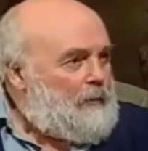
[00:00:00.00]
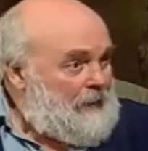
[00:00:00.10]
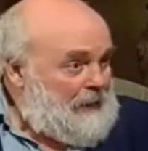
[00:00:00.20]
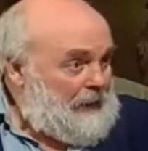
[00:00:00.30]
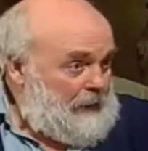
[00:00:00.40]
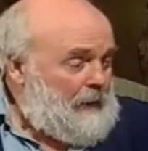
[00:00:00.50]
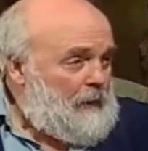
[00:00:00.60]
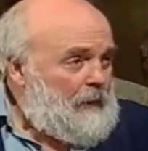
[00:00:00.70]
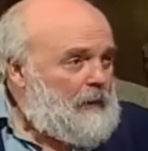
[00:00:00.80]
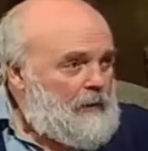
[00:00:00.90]

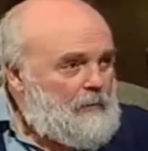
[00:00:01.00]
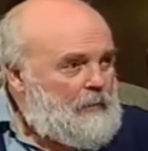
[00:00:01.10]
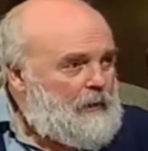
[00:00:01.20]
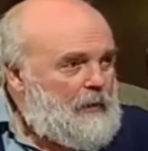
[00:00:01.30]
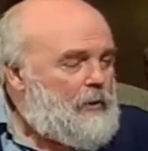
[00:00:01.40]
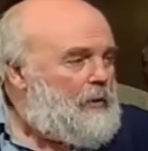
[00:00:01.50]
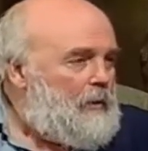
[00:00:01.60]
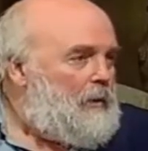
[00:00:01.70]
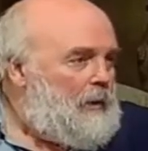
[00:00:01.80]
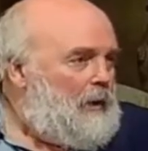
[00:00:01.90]
particularly in depression,
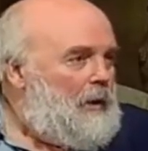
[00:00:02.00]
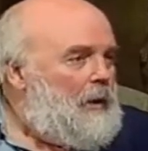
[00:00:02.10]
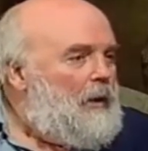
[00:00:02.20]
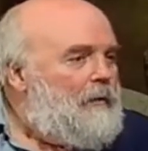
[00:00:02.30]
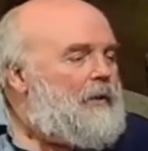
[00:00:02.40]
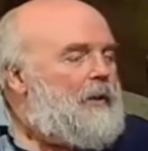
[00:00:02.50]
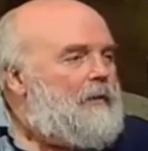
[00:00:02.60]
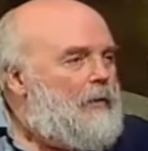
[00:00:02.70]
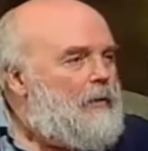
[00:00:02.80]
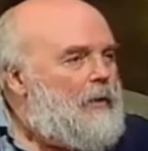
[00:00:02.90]
of
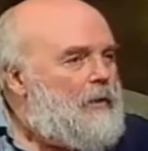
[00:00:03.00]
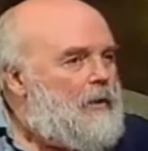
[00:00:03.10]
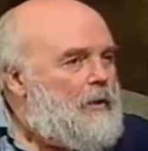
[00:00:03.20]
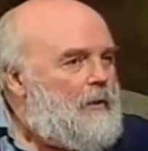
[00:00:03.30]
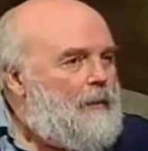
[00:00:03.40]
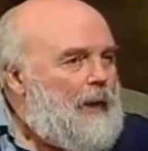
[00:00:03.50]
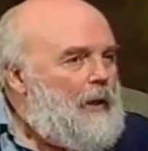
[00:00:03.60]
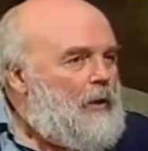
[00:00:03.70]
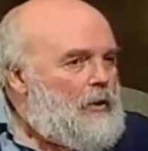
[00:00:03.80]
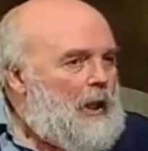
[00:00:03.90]
self-criticism.
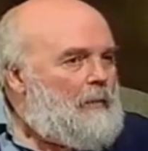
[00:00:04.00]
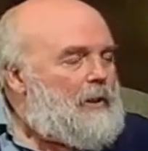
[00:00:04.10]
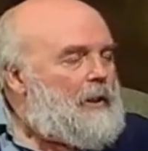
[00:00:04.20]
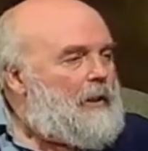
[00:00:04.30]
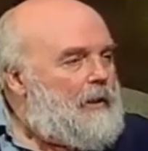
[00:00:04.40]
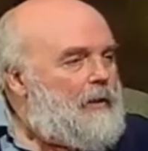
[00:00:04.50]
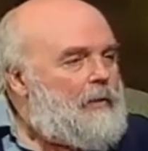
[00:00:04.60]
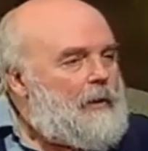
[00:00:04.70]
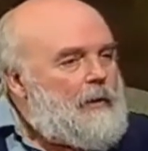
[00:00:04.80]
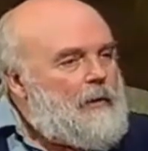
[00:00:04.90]
So I was
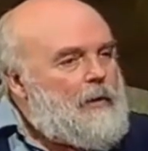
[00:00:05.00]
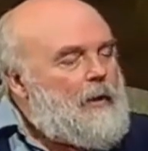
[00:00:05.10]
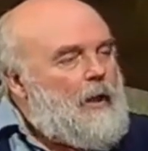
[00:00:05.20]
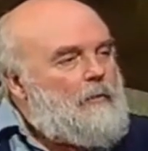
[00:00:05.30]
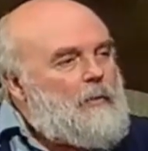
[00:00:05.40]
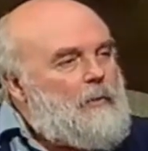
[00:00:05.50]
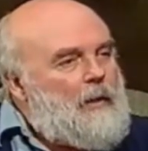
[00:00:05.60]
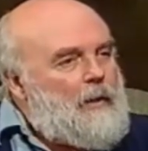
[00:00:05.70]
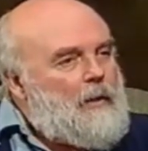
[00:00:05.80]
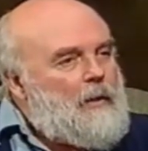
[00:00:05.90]
hearing this and I was
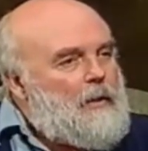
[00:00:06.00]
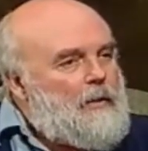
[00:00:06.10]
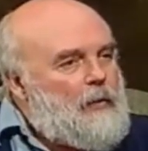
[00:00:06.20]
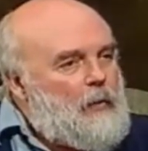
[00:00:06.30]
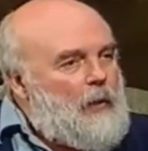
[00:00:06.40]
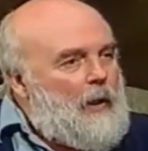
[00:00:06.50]
beginning to